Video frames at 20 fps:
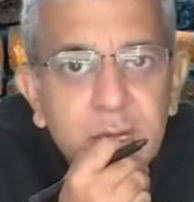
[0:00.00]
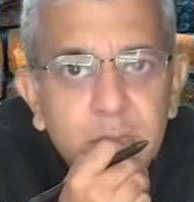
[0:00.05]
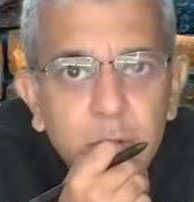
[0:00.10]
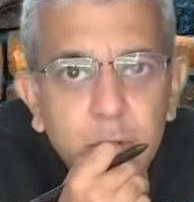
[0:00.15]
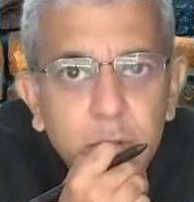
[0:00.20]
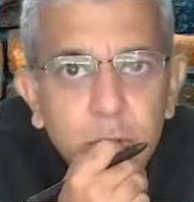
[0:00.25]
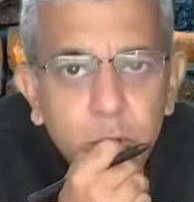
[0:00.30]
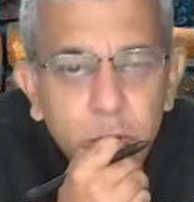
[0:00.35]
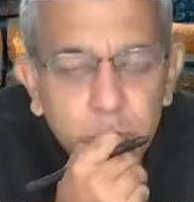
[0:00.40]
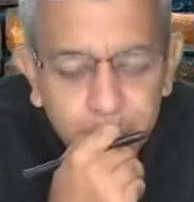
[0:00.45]

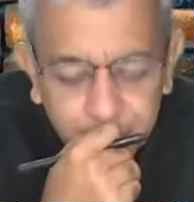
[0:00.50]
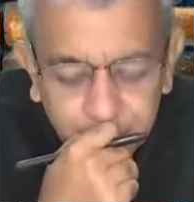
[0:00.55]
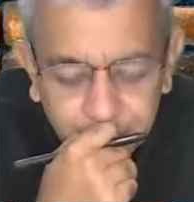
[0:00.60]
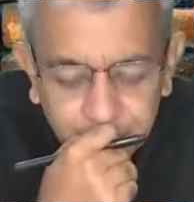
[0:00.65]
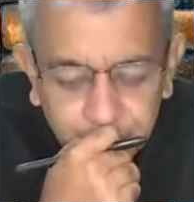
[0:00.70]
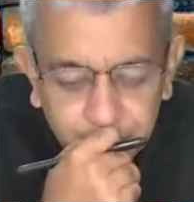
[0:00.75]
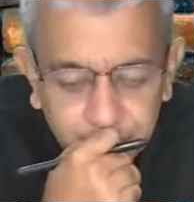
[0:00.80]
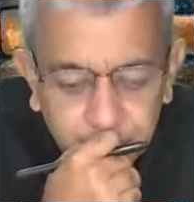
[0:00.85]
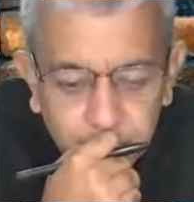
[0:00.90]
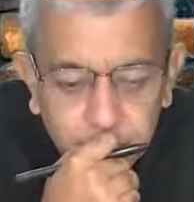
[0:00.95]
So
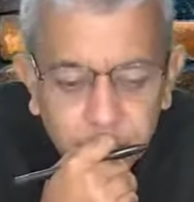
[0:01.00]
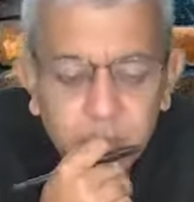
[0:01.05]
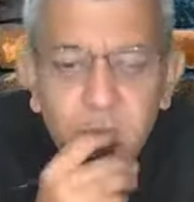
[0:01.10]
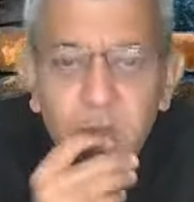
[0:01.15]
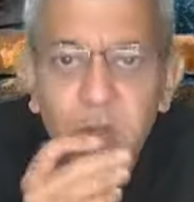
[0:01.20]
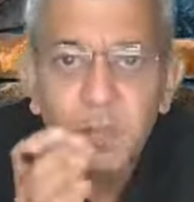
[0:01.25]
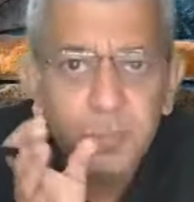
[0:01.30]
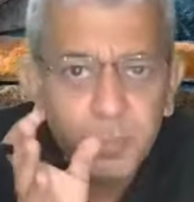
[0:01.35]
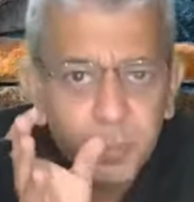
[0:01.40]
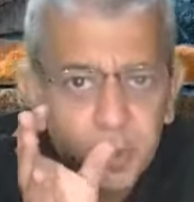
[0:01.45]

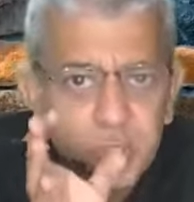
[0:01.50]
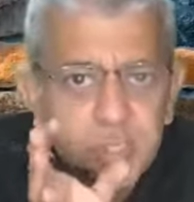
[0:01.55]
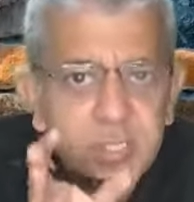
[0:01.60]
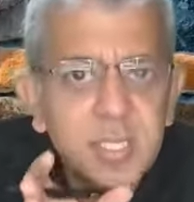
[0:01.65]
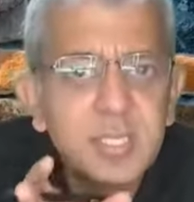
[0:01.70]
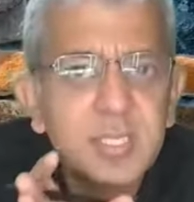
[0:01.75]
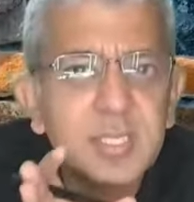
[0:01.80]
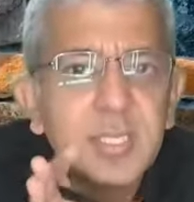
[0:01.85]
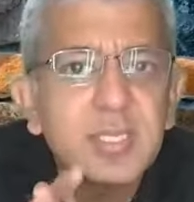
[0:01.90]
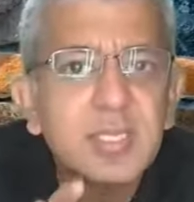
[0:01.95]

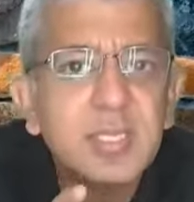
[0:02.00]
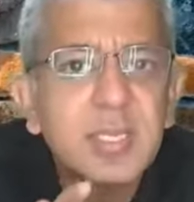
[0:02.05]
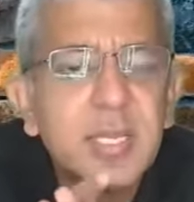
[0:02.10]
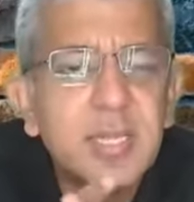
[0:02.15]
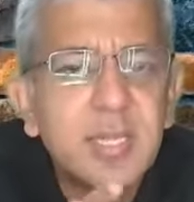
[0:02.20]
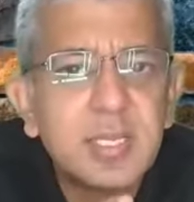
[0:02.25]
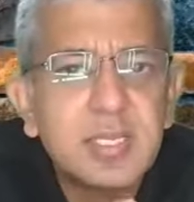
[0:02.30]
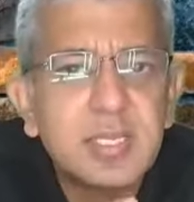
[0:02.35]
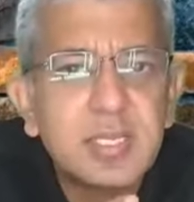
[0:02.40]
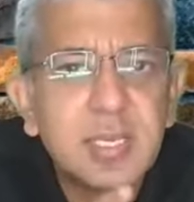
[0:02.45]
processes
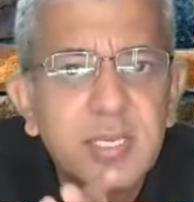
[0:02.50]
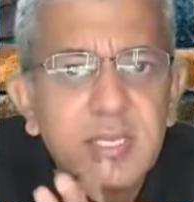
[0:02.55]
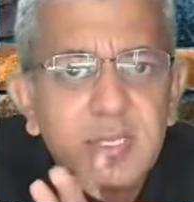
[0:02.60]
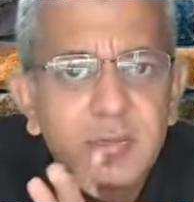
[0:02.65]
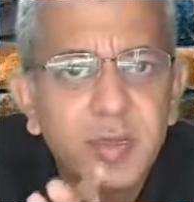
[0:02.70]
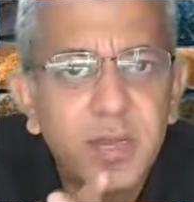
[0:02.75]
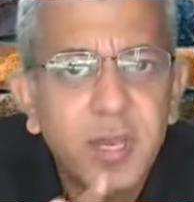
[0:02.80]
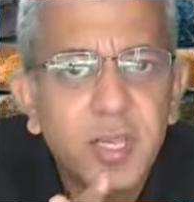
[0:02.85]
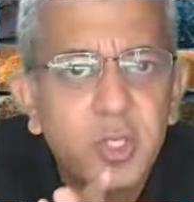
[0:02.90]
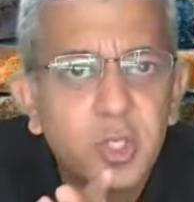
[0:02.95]
in this case
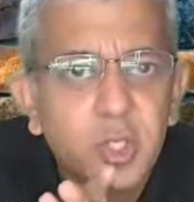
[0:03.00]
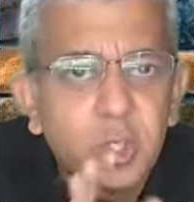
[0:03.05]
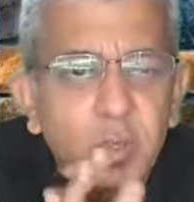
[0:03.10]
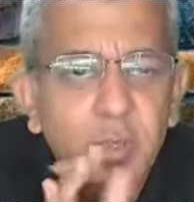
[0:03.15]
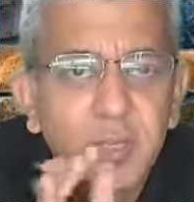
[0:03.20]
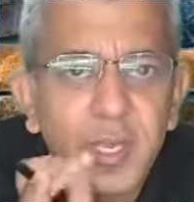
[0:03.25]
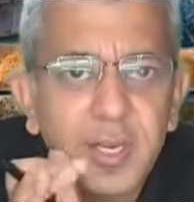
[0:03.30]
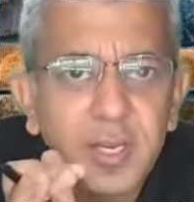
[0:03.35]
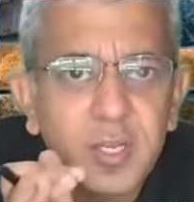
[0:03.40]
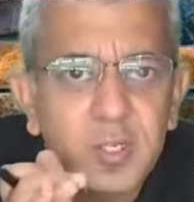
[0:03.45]
will ensure
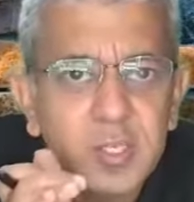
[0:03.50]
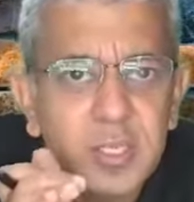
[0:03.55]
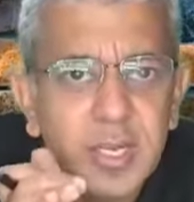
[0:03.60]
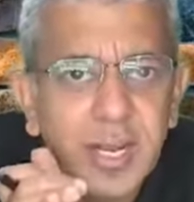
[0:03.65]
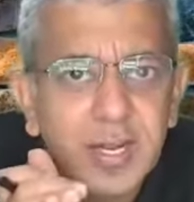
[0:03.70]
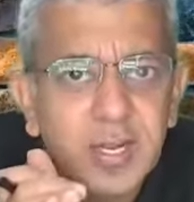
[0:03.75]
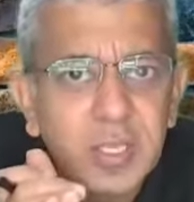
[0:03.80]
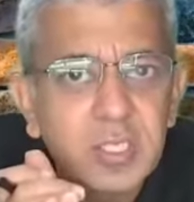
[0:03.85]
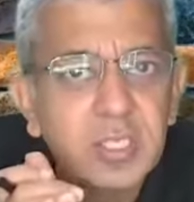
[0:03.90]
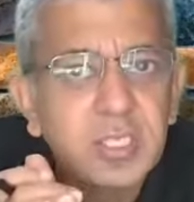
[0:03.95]
that your
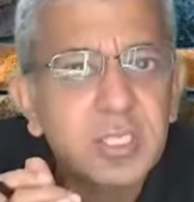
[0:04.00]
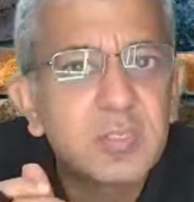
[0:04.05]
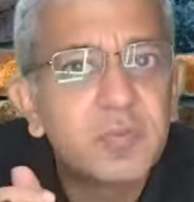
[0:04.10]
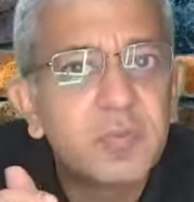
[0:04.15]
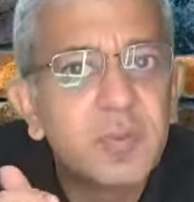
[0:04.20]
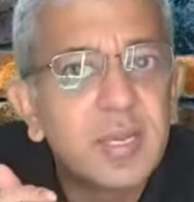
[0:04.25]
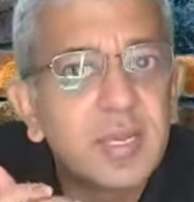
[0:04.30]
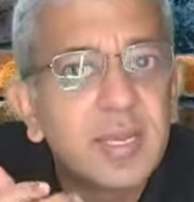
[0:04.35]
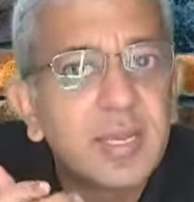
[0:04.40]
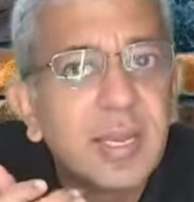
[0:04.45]
strategies
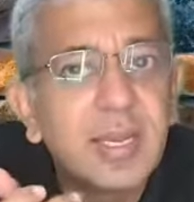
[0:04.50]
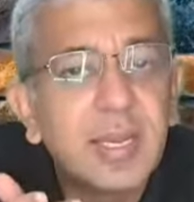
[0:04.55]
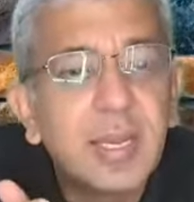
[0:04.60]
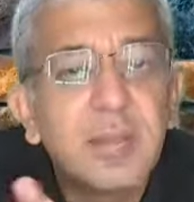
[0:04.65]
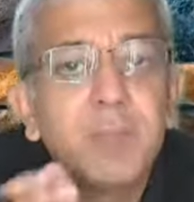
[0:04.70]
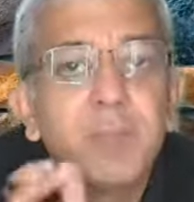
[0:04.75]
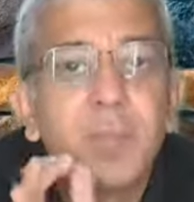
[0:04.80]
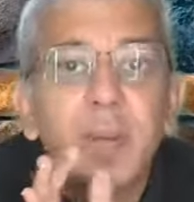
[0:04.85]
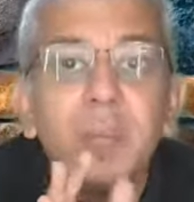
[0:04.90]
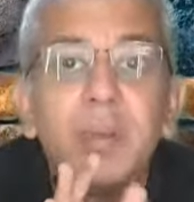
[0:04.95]
will get
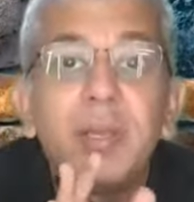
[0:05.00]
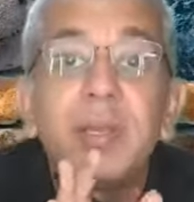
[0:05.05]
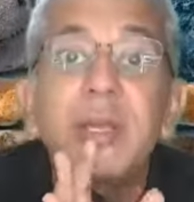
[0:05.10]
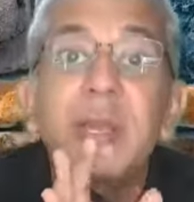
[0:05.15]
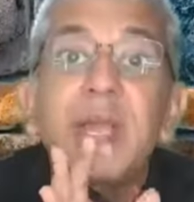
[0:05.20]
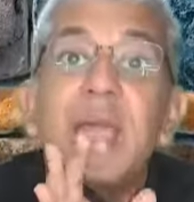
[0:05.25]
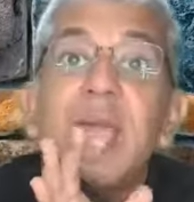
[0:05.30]
implemented.